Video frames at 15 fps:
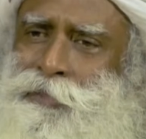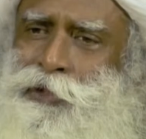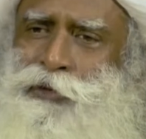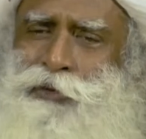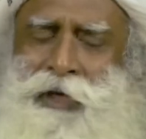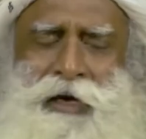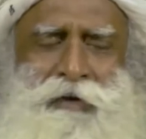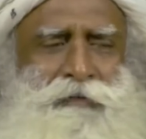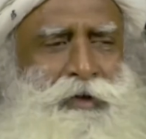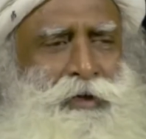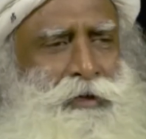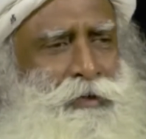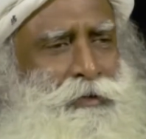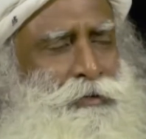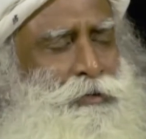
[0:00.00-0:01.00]
do you
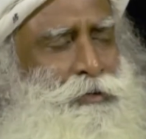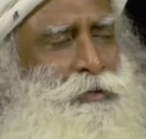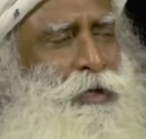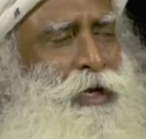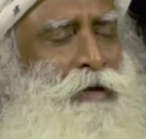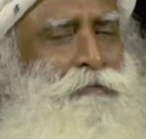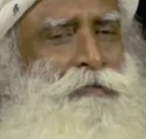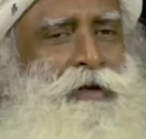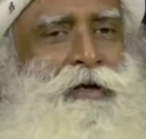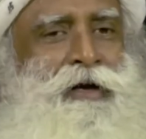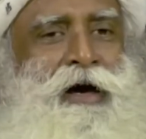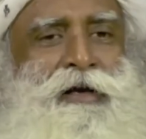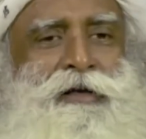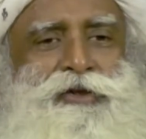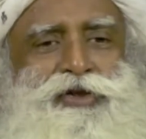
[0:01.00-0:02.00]
have the
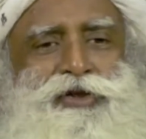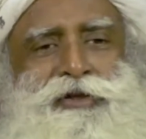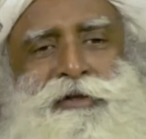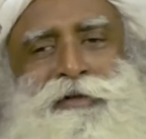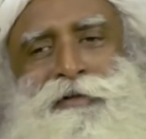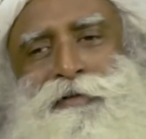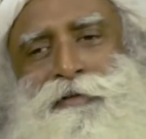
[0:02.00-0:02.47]
courage